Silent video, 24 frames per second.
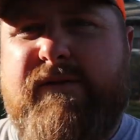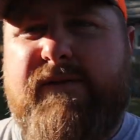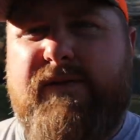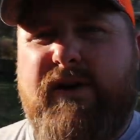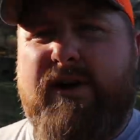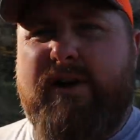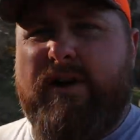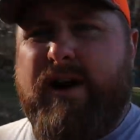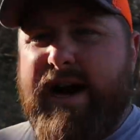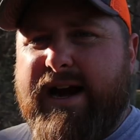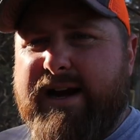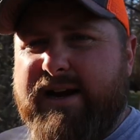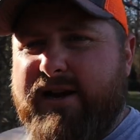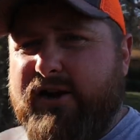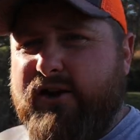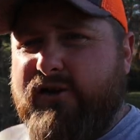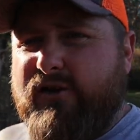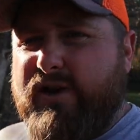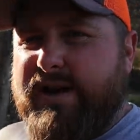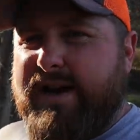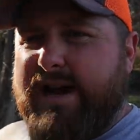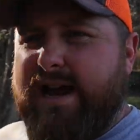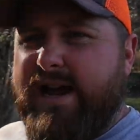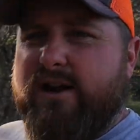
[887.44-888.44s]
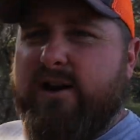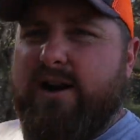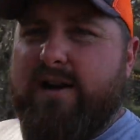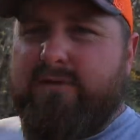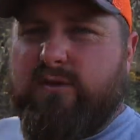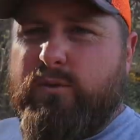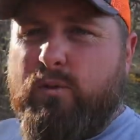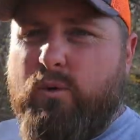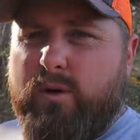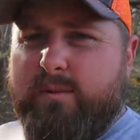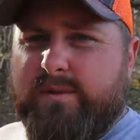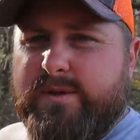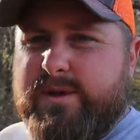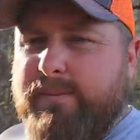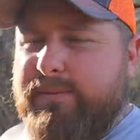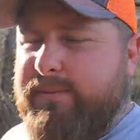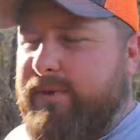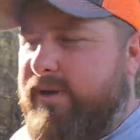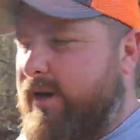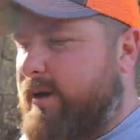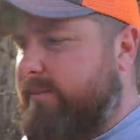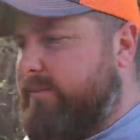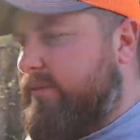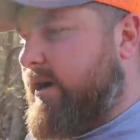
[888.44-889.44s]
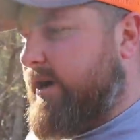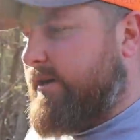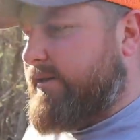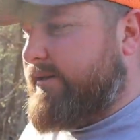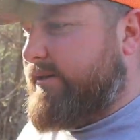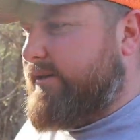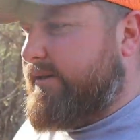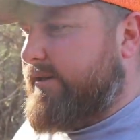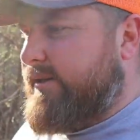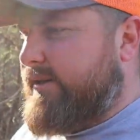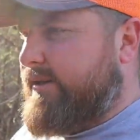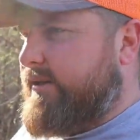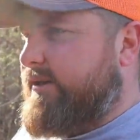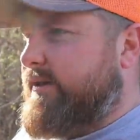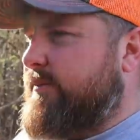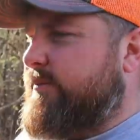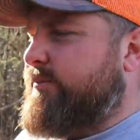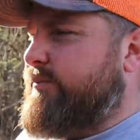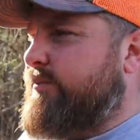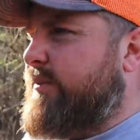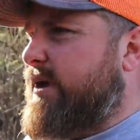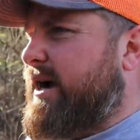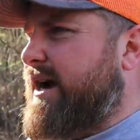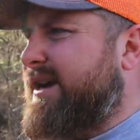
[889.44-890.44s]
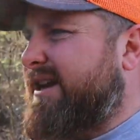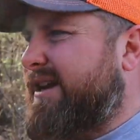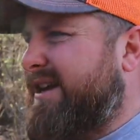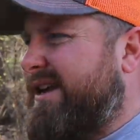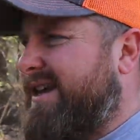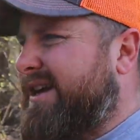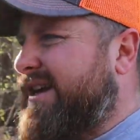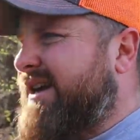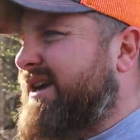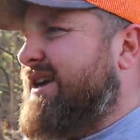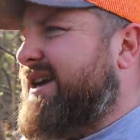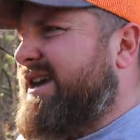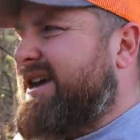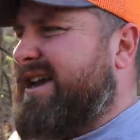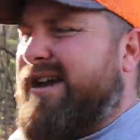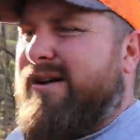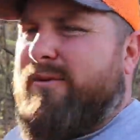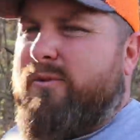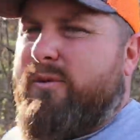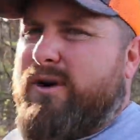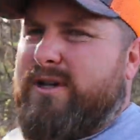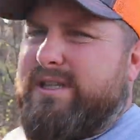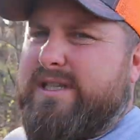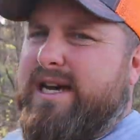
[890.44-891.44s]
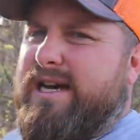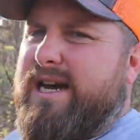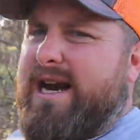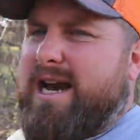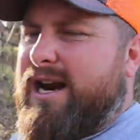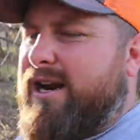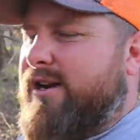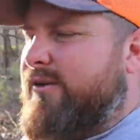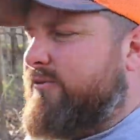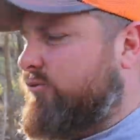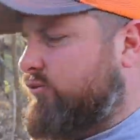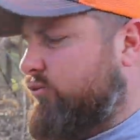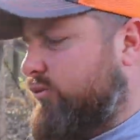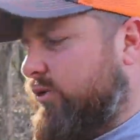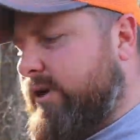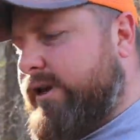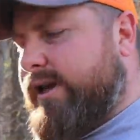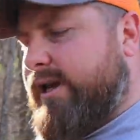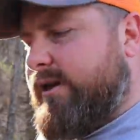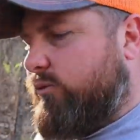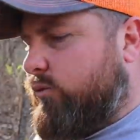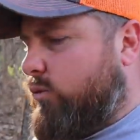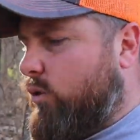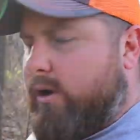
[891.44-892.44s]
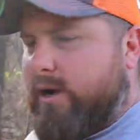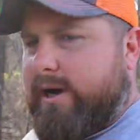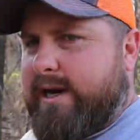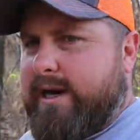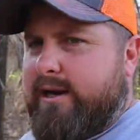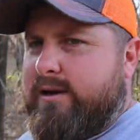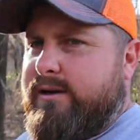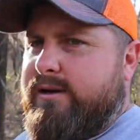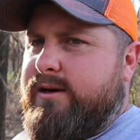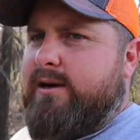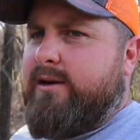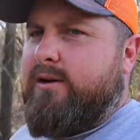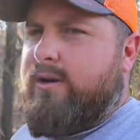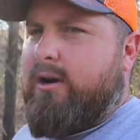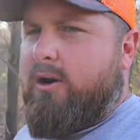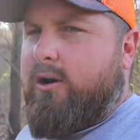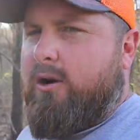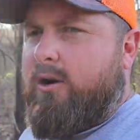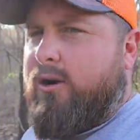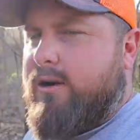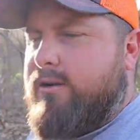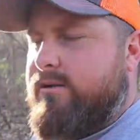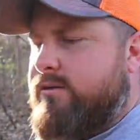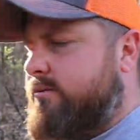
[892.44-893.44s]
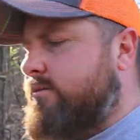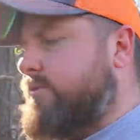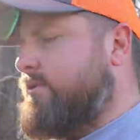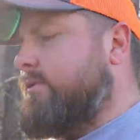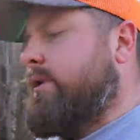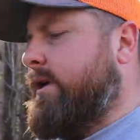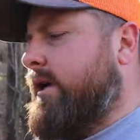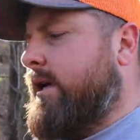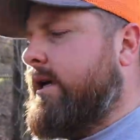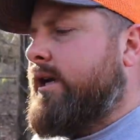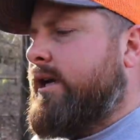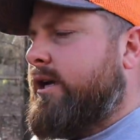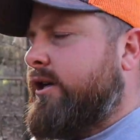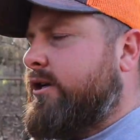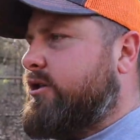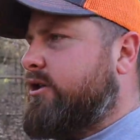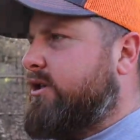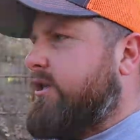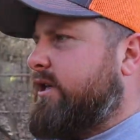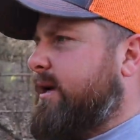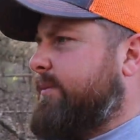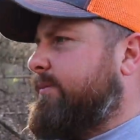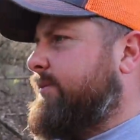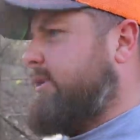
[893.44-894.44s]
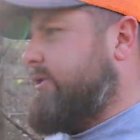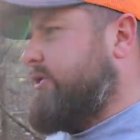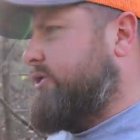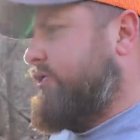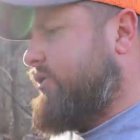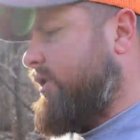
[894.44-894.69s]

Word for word: you figure 80 degree day, you don't have to warm something up constantly. But once I got really working hard, she kept on